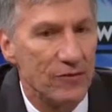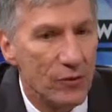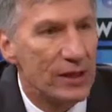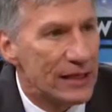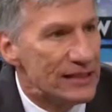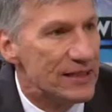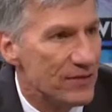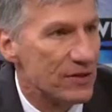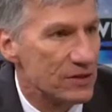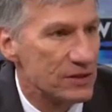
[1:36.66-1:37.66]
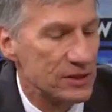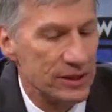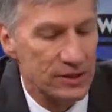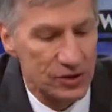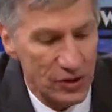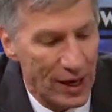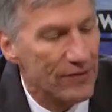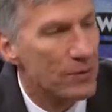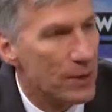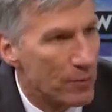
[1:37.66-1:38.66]
of really difficult skills. You have
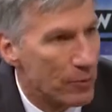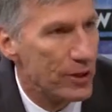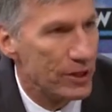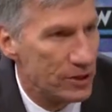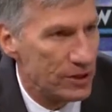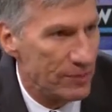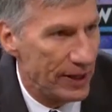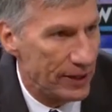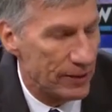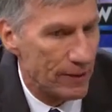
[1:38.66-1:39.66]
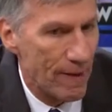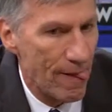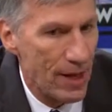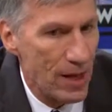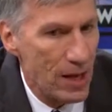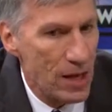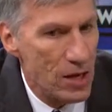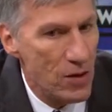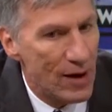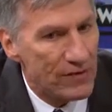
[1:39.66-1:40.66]
to be a pretty good debater.
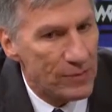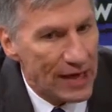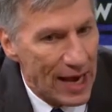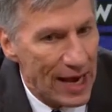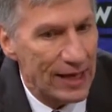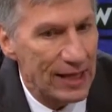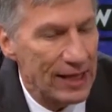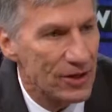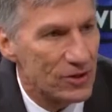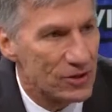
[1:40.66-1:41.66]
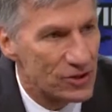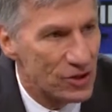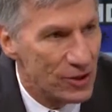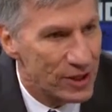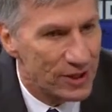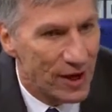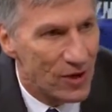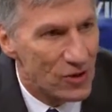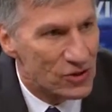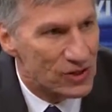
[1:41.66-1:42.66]
You have to be analytical so you can
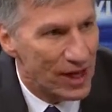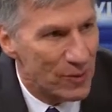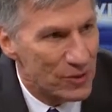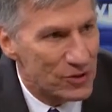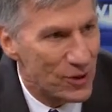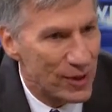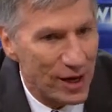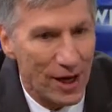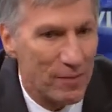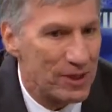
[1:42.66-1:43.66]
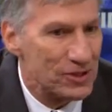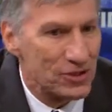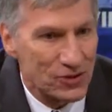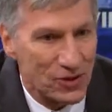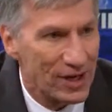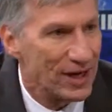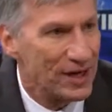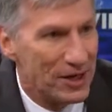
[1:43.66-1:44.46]
understand what's going on because there's all kind of